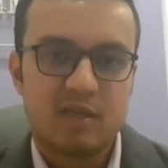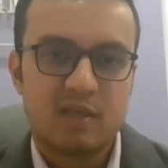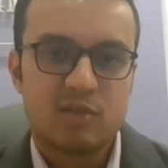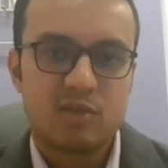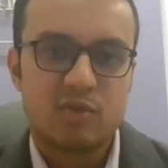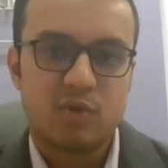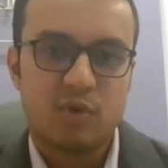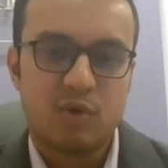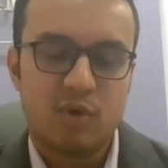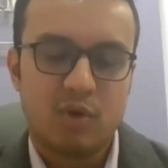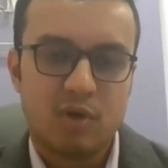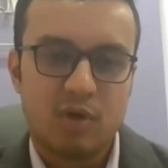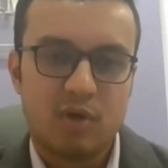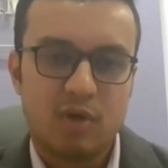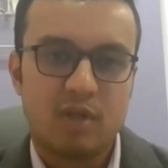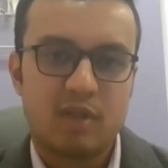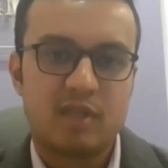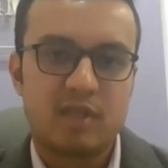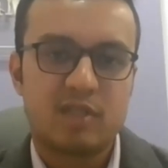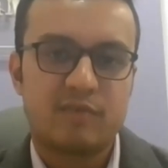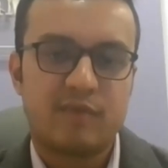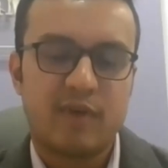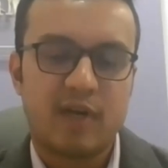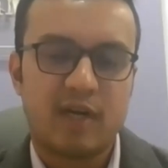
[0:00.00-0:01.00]
So all
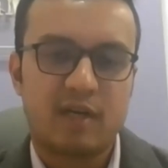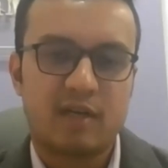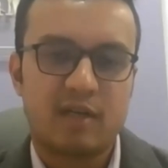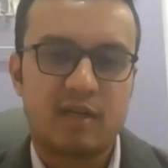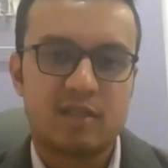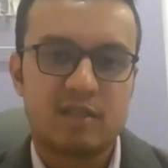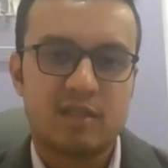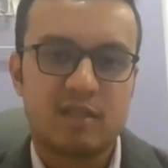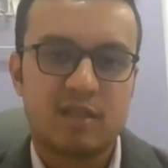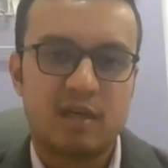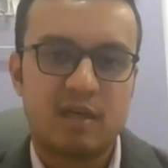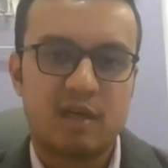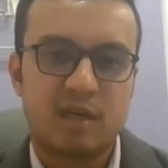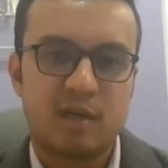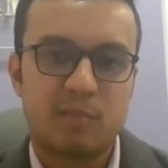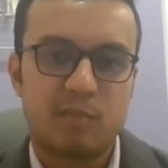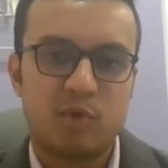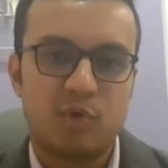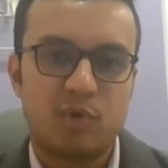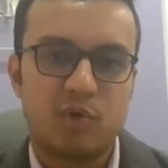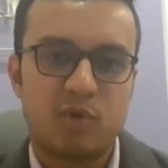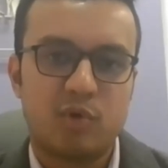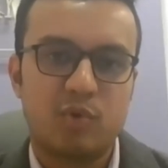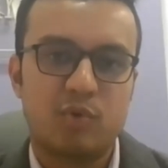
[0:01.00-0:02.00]
these factors
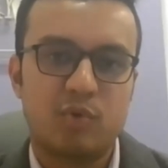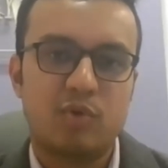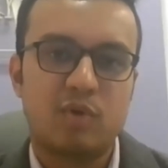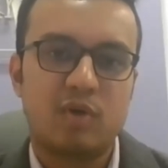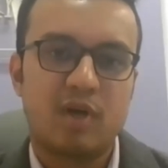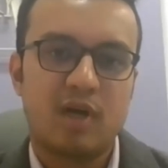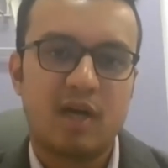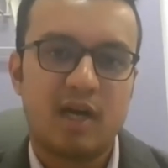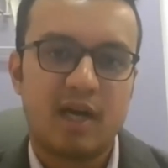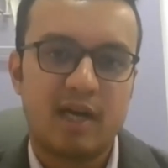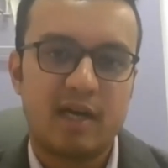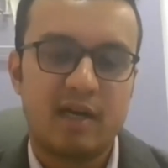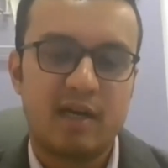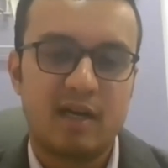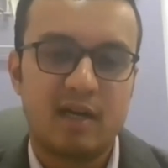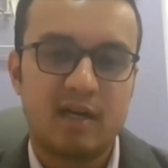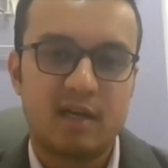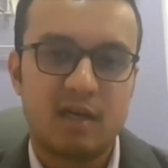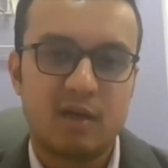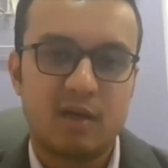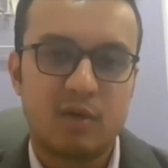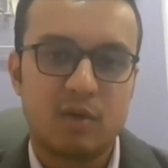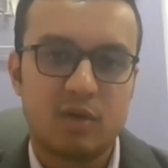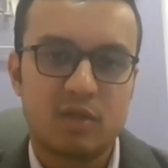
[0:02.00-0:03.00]
contribute to high
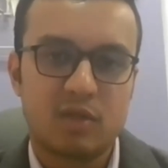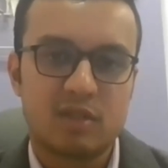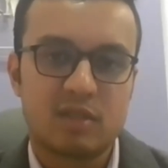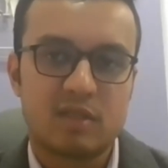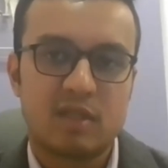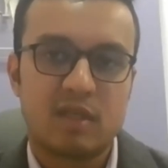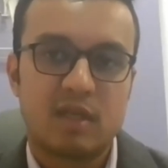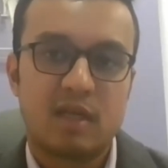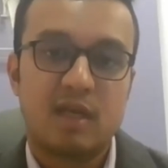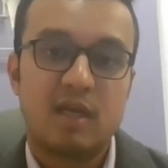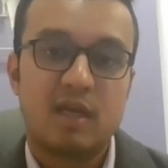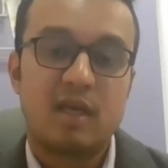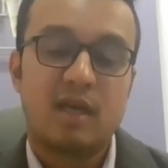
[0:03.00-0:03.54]
dental costs.